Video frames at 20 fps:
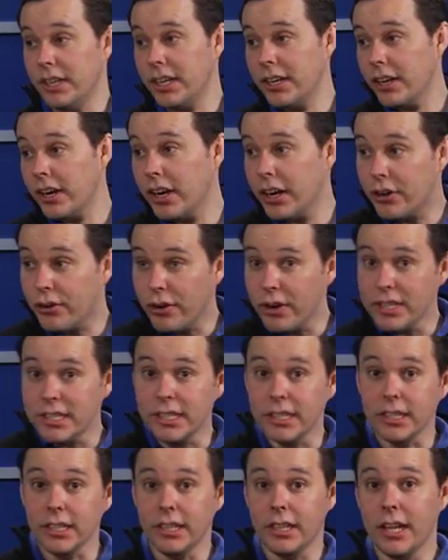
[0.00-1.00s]
And
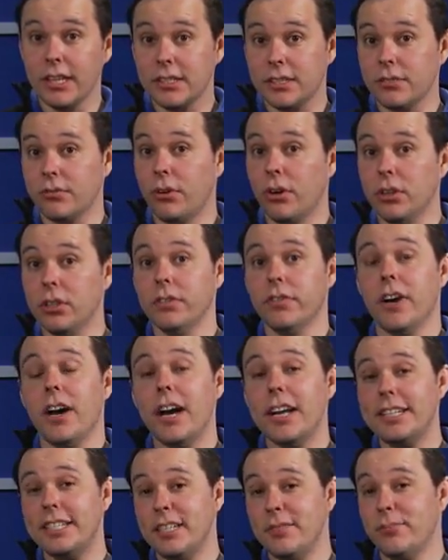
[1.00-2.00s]
increasingly, that's the role of
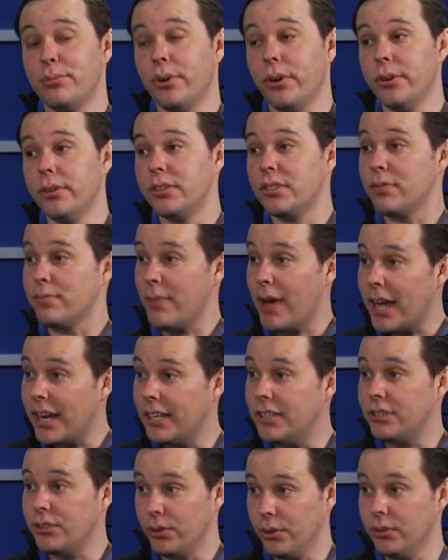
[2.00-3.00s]
IT pros to
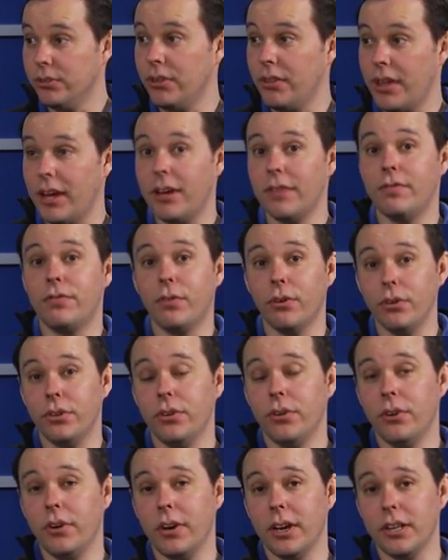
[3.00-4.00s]
manage all of that for
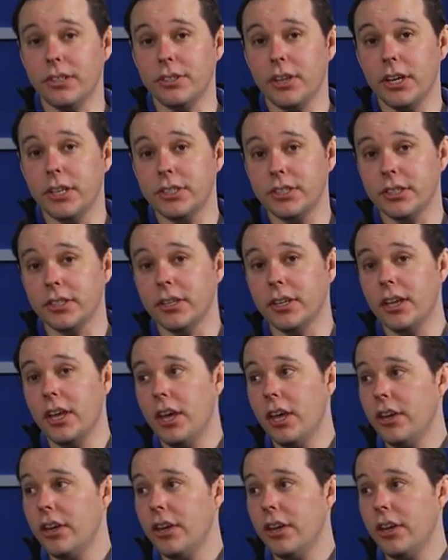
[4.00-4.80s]
the organization.